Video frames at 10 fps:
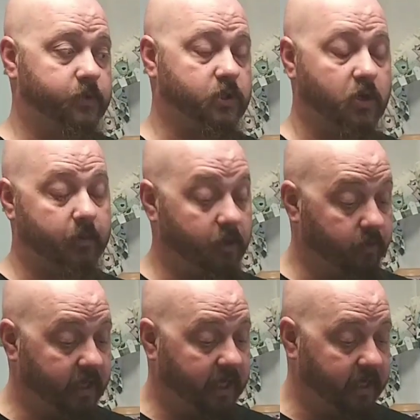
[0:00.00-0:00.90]
scrubber
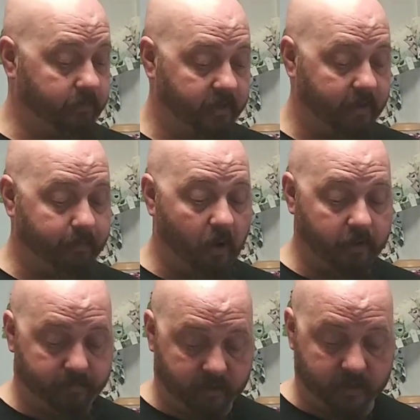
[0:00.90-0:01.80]
on the end, but I
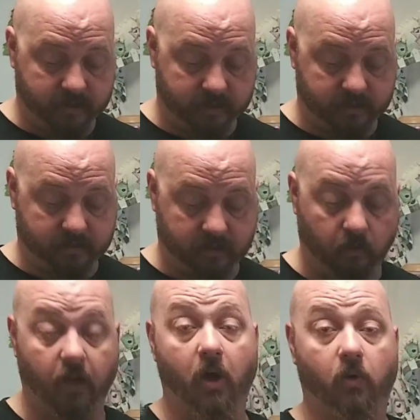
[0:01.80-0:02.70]
bought it because it's so
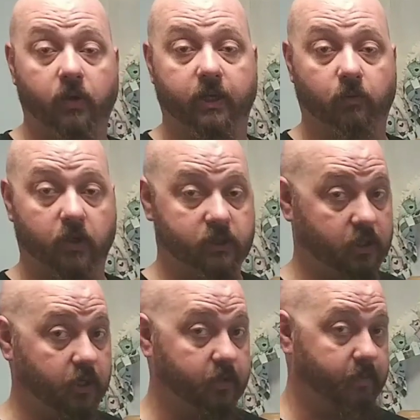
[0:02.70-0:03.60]
long. It works
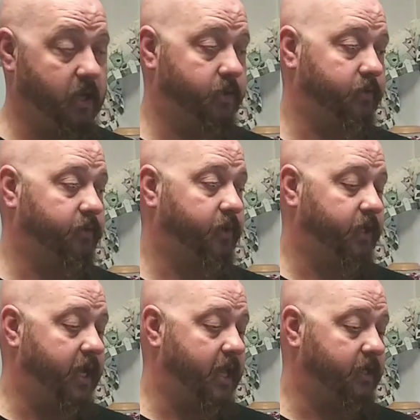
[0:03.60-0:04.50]
good in my
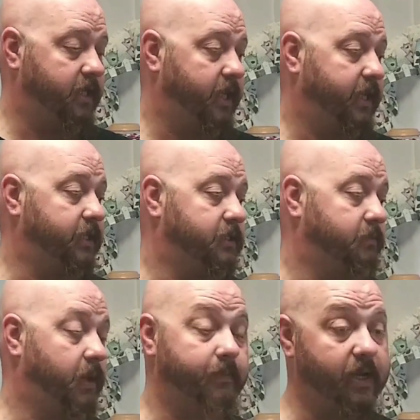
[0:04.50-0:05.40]
130-gallon tanks
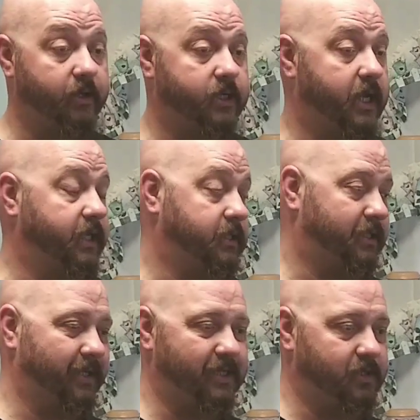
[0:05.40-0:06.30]
and my bigger
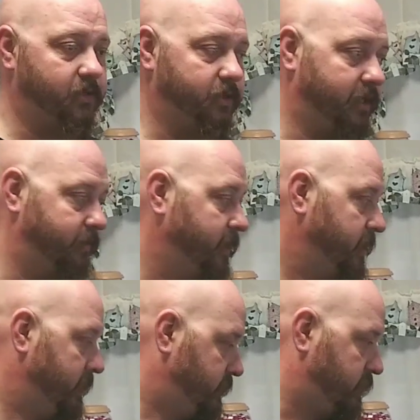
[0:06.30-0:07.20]
tanks, easier than
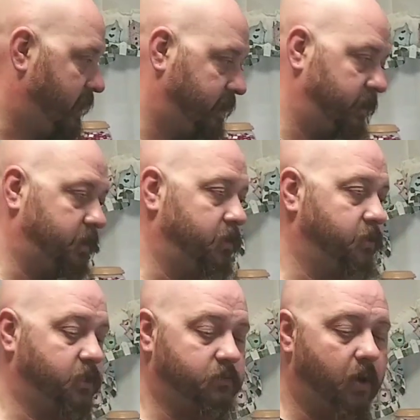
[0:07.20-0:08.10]
trying to
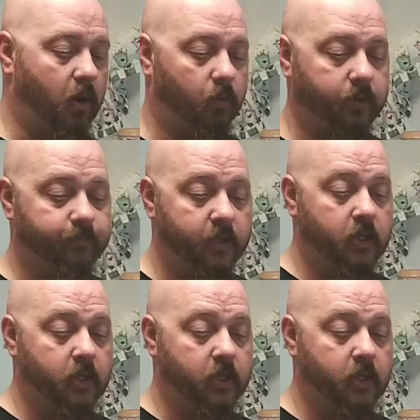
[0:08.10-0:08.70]
use a small one.